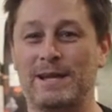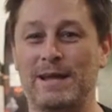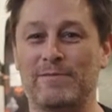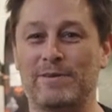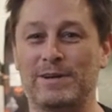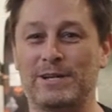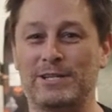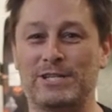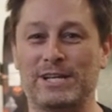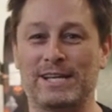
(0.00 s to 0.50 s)
Never
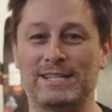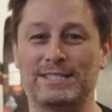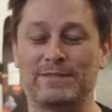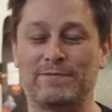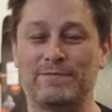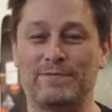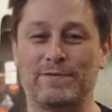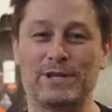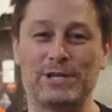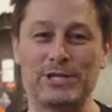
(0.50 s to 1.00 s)
had a chance to
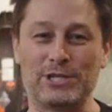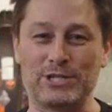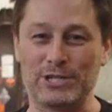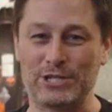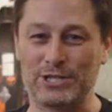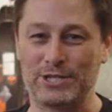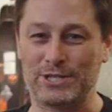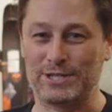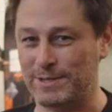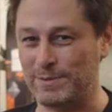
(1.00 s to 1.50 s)

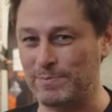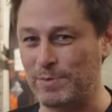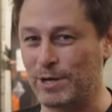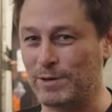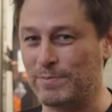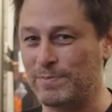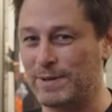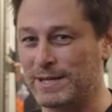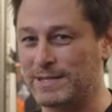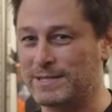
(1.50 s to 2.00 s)
finish the
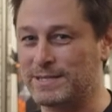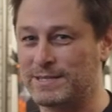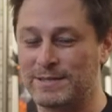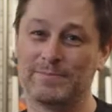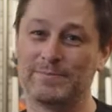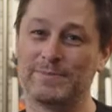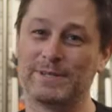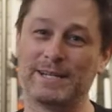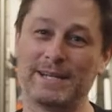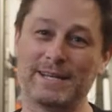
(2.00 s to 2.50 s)
bunk beds,
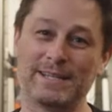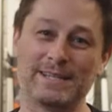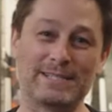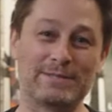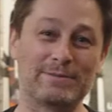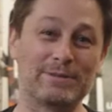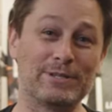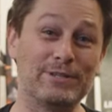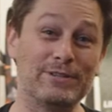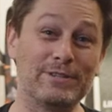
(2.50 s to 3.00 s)
but hey,
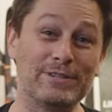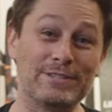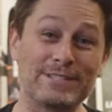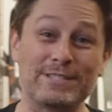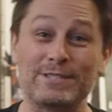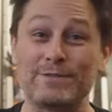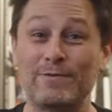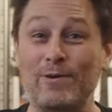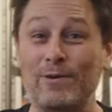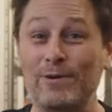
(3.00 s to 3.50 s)
that's what New Year's
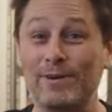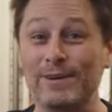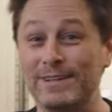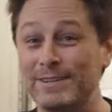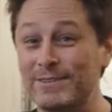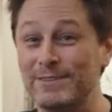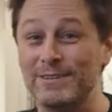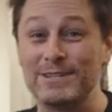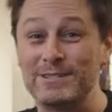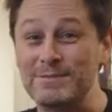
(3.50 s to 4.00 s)
is for,
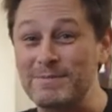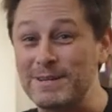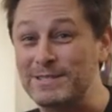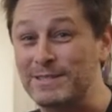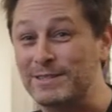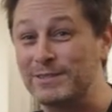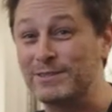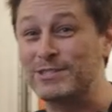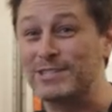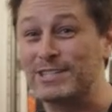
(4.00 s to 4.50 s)
New Year's
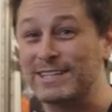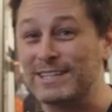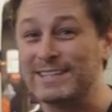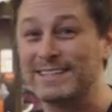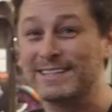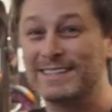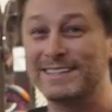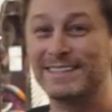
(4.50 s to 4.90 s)
resolution.